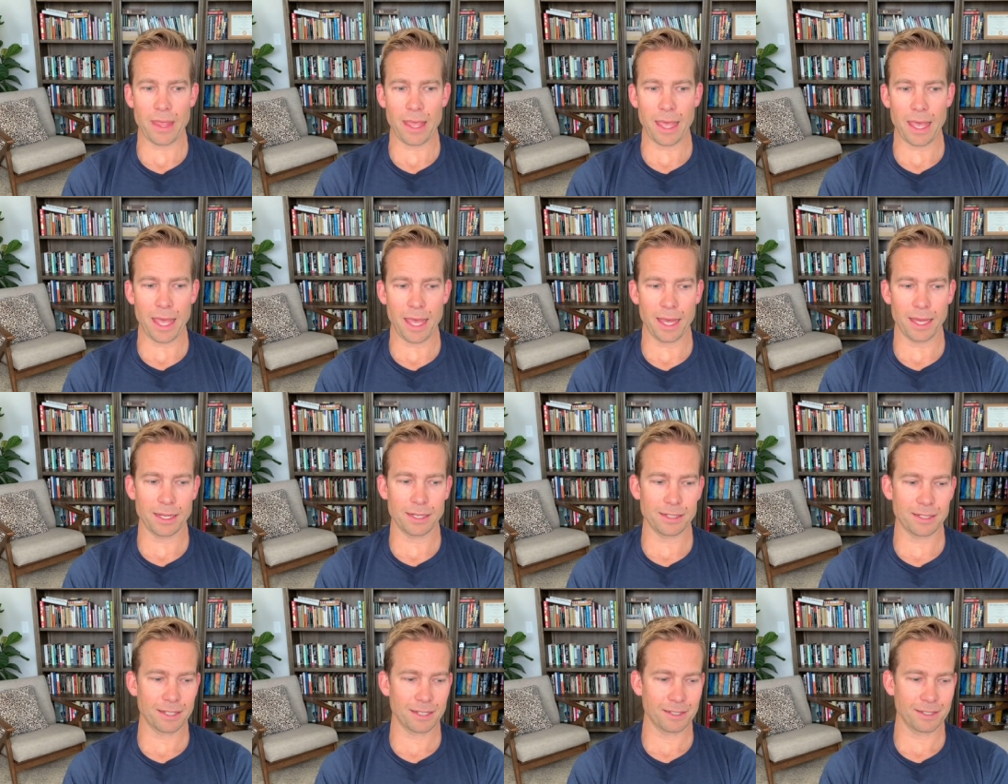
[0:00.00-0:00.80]

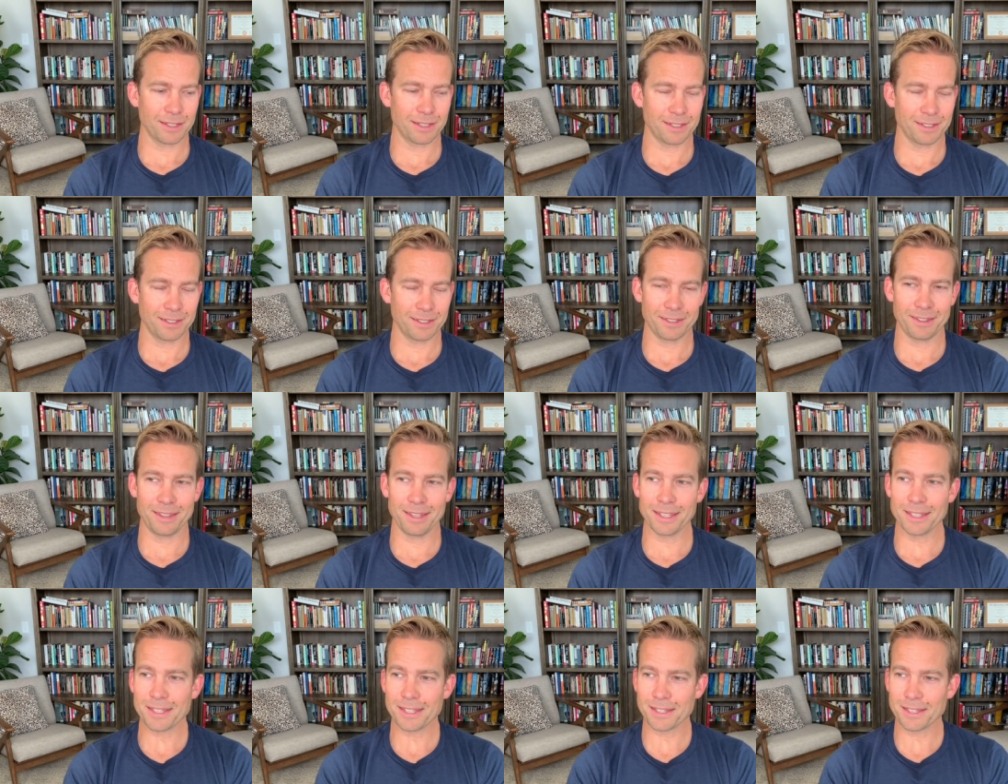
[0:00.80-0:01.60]
And
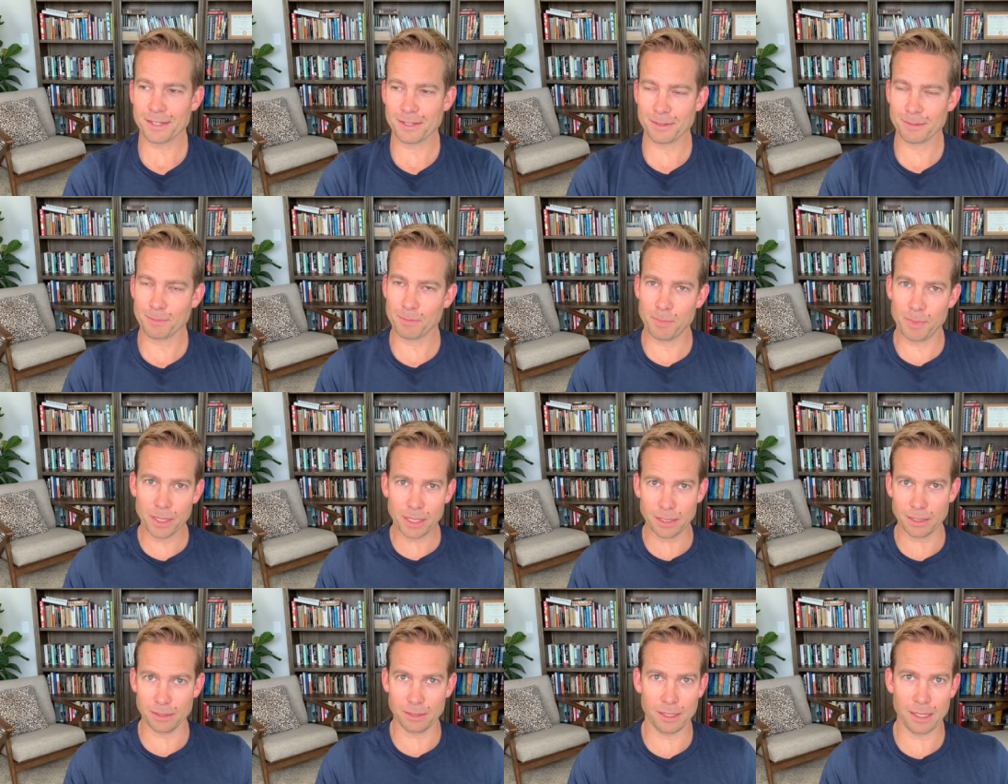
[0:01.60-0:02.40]
this
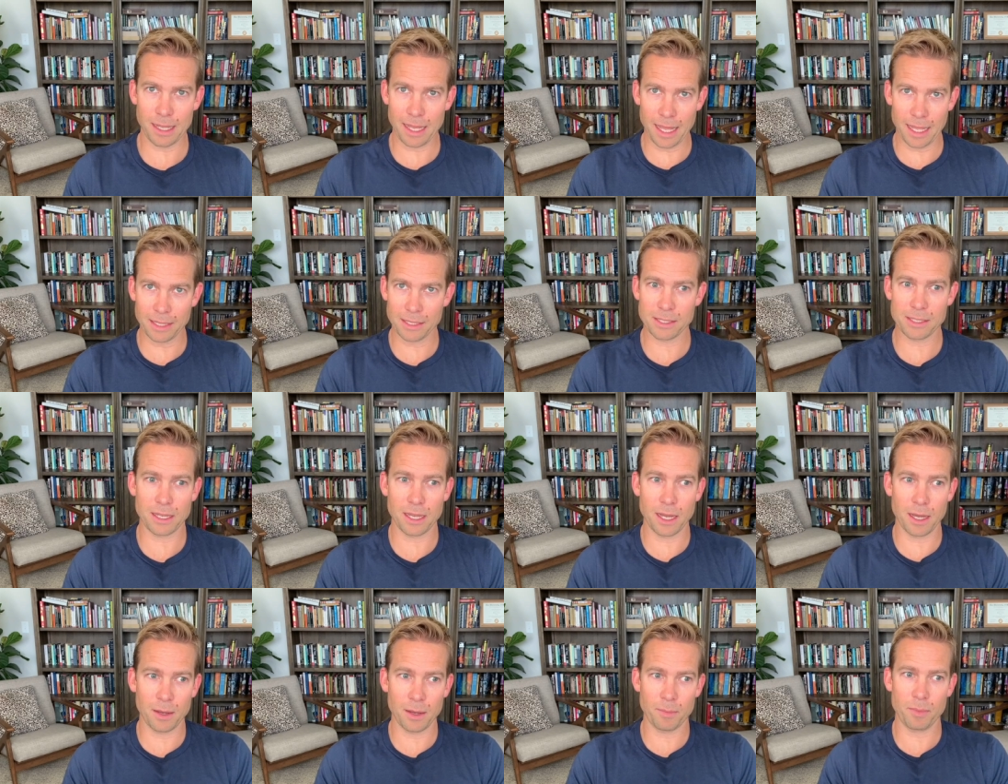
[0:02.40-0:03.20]
build ends
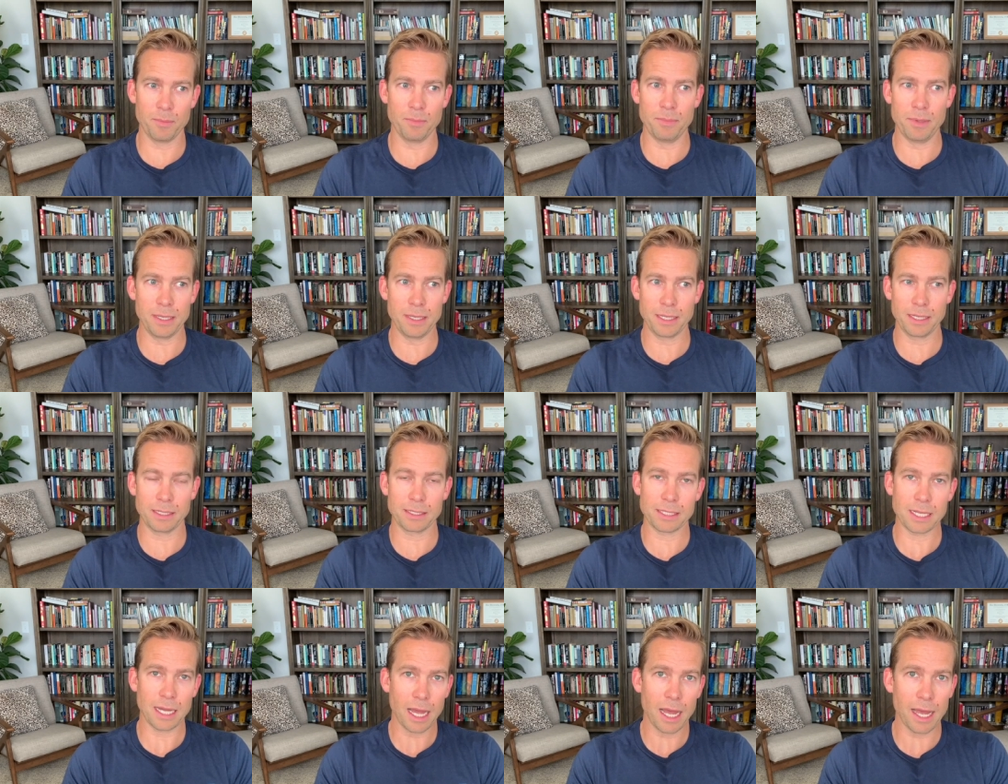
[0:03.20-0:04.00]
up being
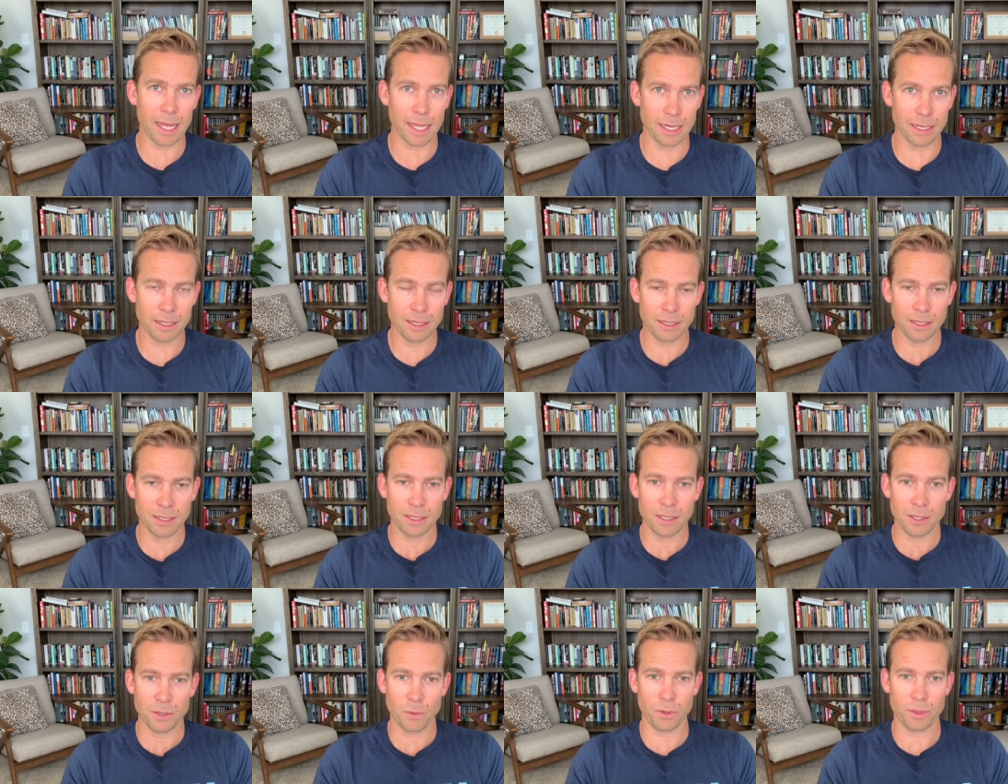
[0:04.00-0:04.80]
tied
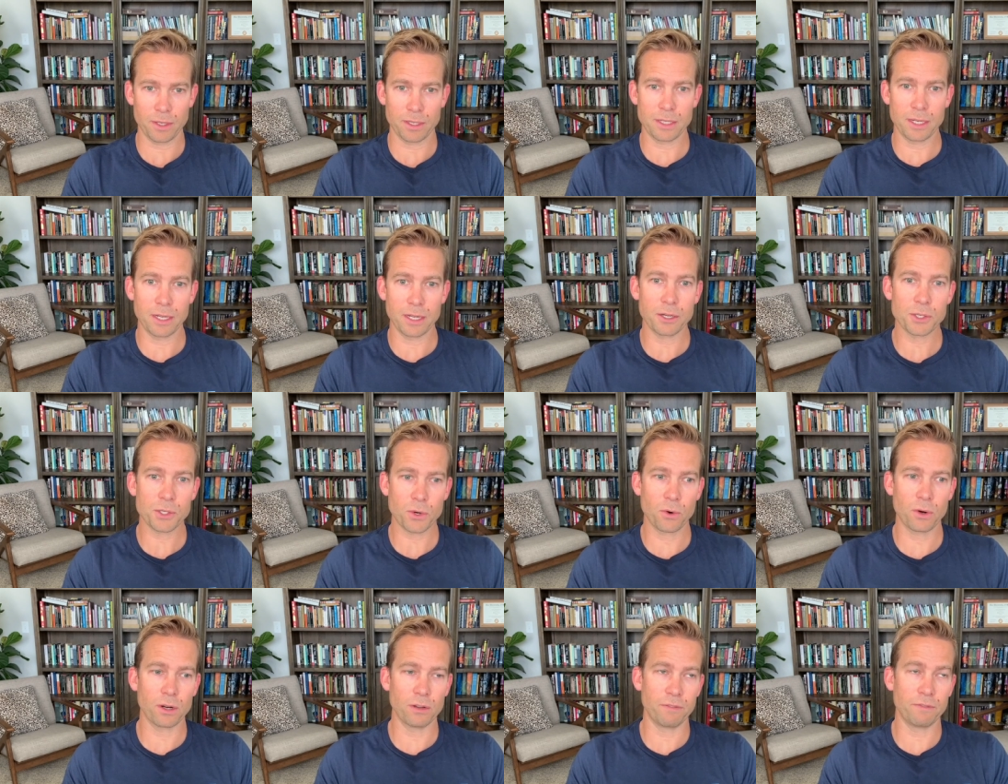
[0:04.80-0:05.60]
with a tier
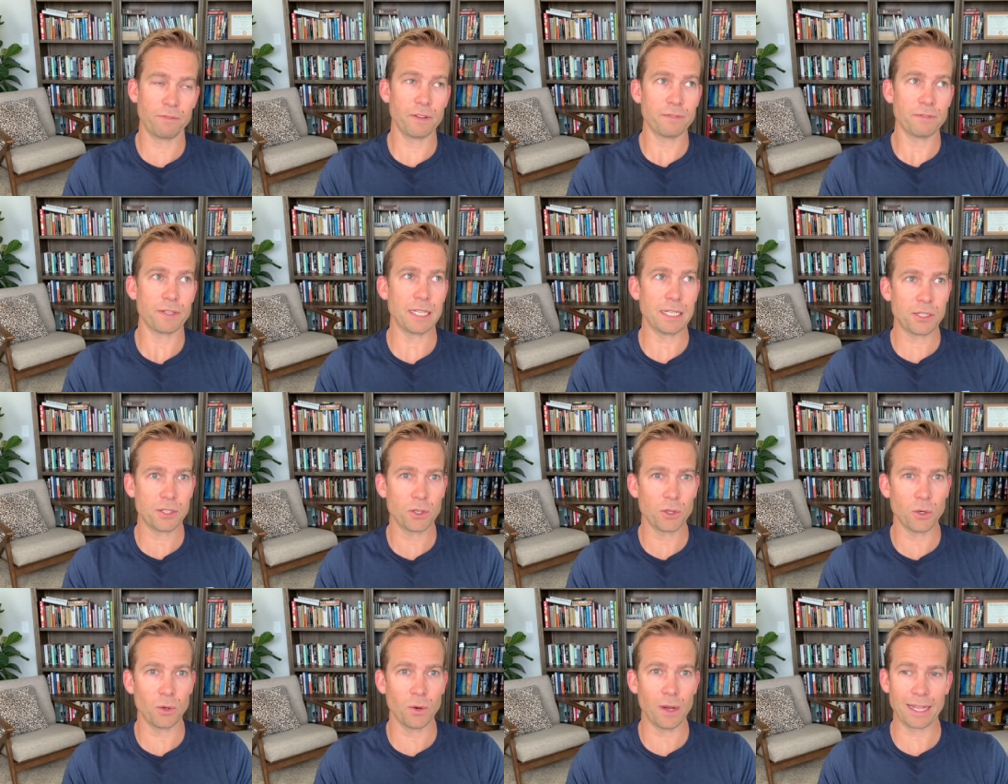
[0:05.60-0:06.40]
score of
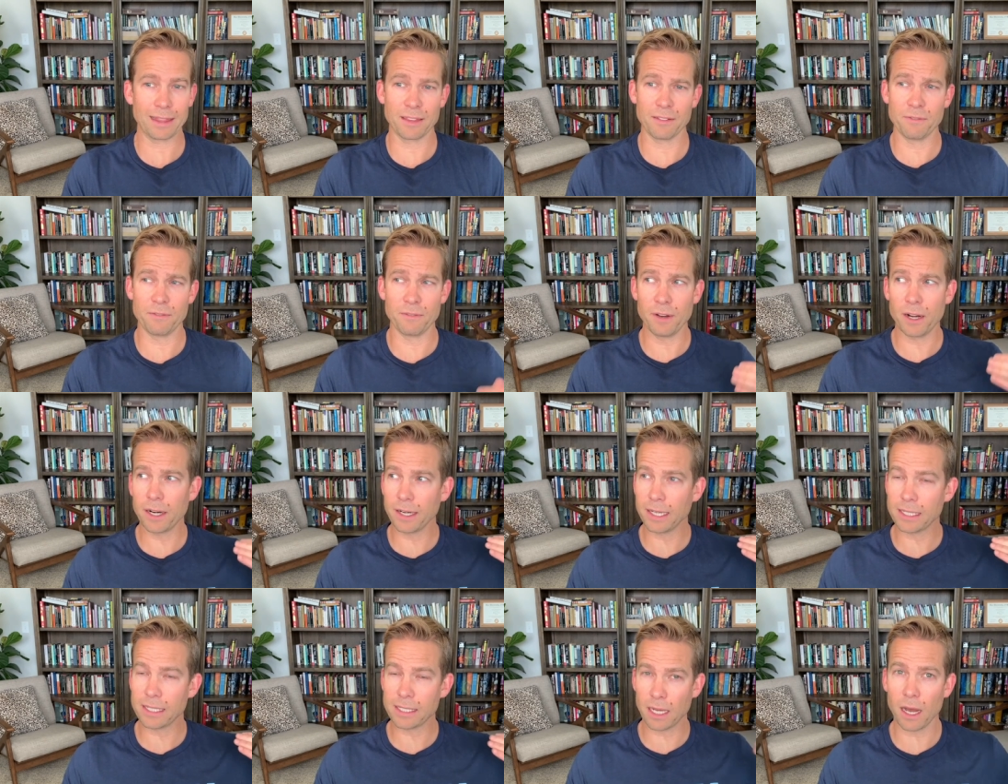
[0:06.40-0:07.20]
52 at the very
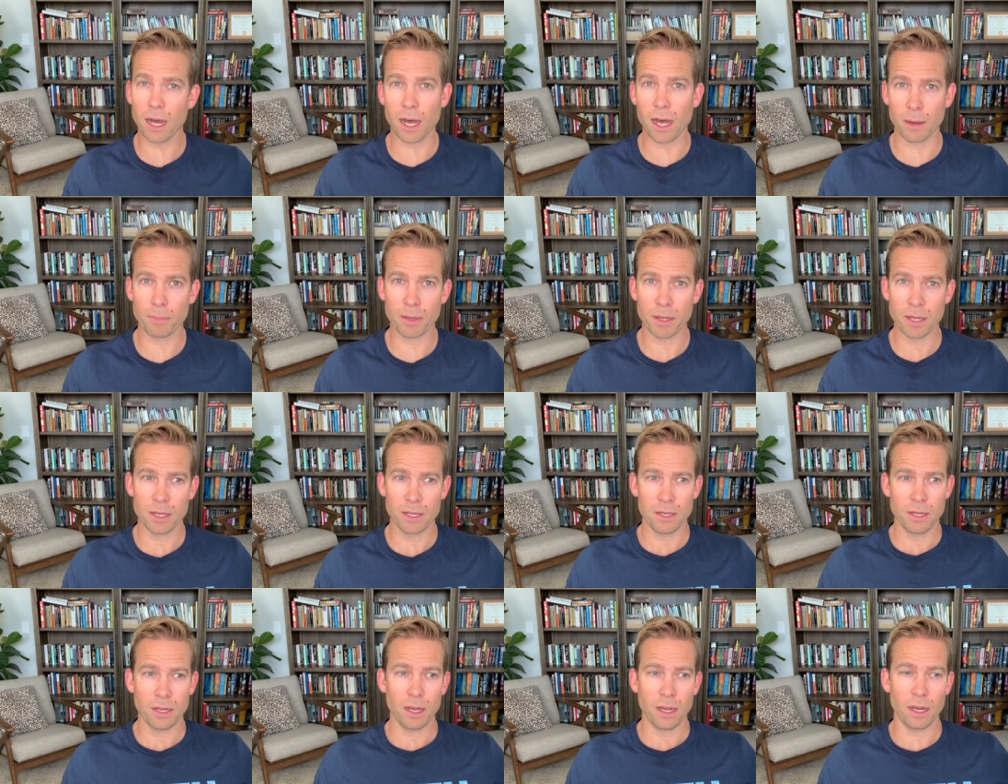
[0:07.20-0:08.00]
top
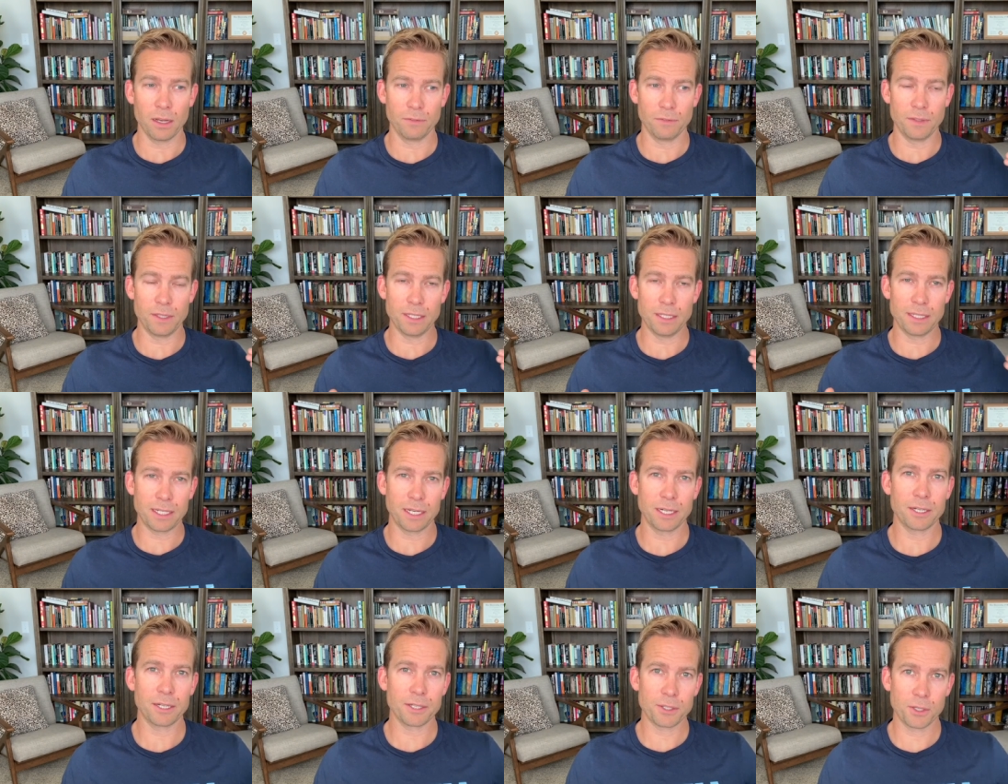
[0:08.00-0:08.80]
of the
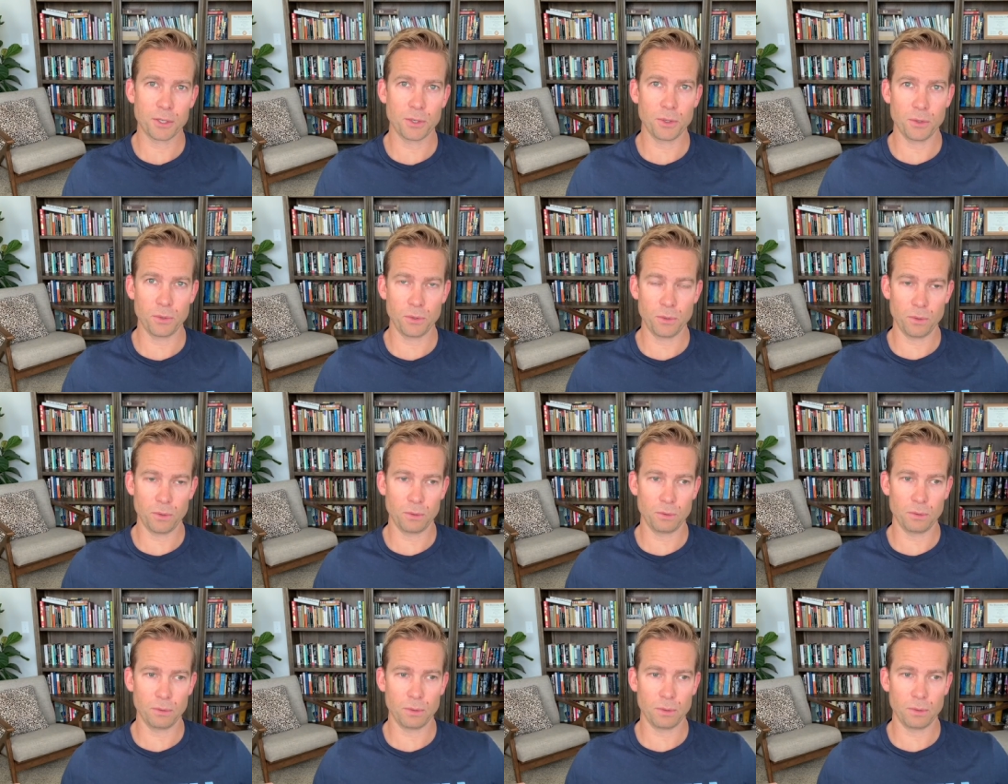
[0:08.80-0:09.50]
tier 2